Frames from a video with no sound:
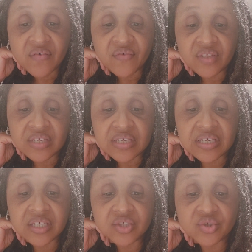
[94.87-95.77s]
For the
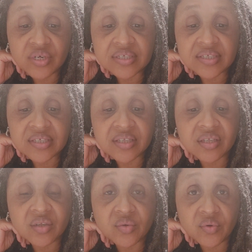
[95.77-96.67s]
king trusts in the
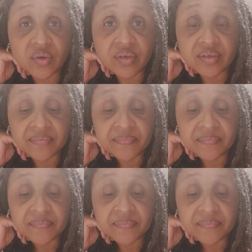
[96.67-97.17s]
Lord,